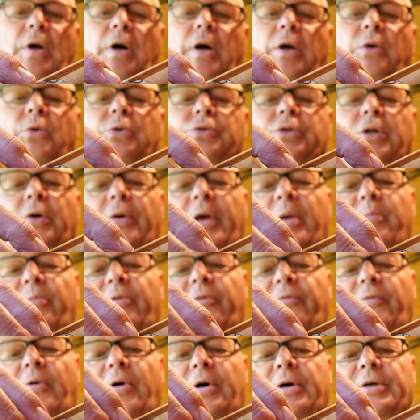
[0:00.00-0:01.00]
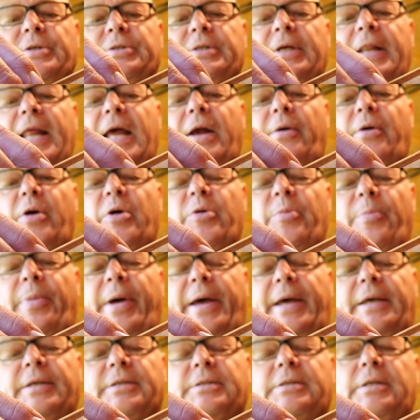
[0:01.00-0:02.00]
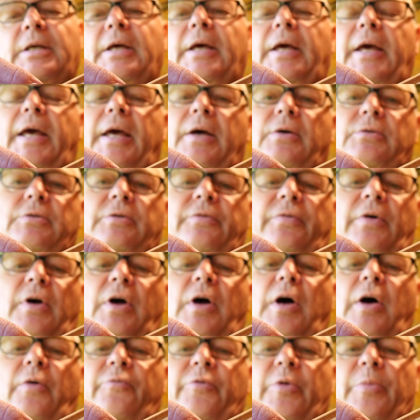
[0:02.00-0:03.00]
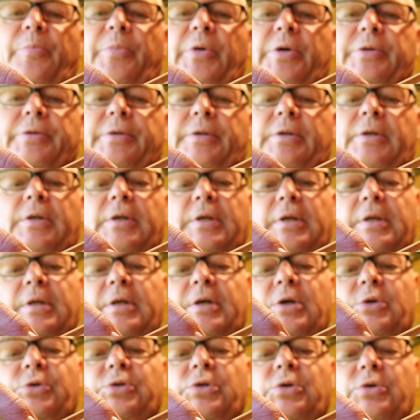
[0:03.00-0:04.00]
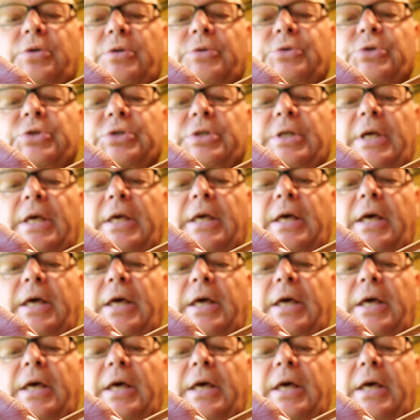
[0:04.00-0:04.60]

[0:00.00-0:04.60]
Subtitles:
I also improvised an arrow pass out of half a button, as you can see